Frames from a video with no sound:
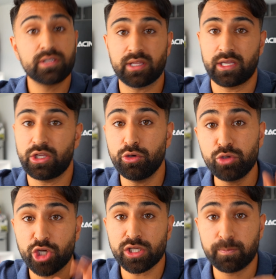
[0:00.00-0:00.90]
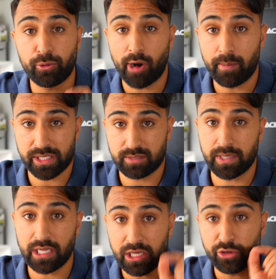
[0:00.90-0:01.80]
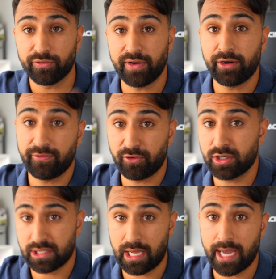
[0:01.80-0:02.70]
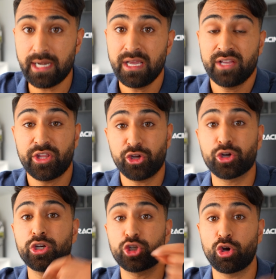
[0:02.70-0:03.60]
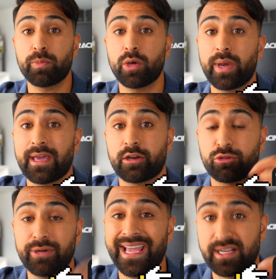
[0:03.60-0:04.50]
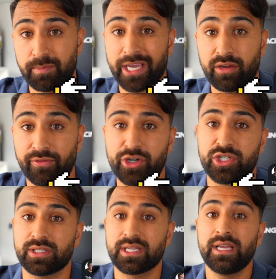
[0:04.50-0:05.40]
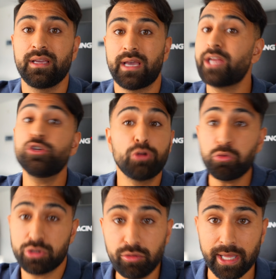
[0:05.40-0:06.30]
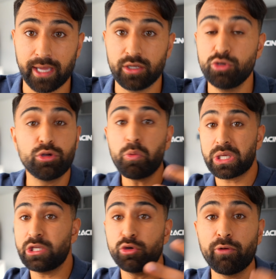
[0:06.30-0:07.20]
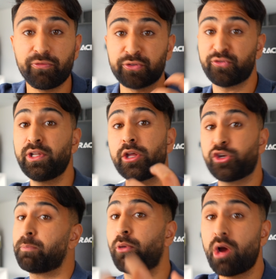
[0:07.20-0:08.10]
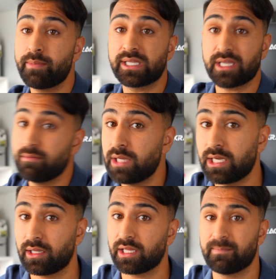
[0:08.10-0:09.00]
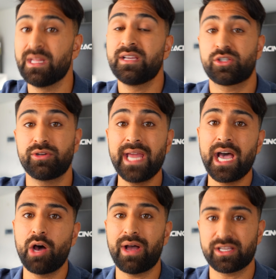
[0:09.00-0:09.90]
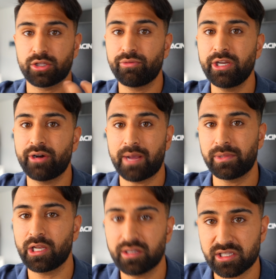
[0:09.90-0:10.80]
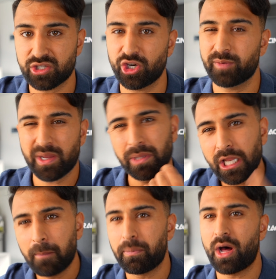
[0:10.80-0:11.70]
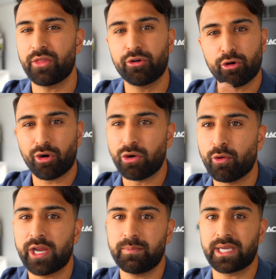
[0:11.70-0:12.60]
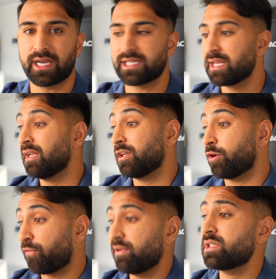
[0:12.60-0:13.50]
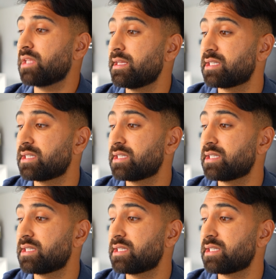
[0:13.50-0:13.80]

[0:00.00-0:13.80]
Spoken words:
the thing, you just promised me in your very first line that you're gonna show me a way how to 3x my conversions. And you don't do that. You don't fulfill on your promise immediately. So now, as the reader, I'm a little disturbed. I'm a little bothered or annoyed because your first line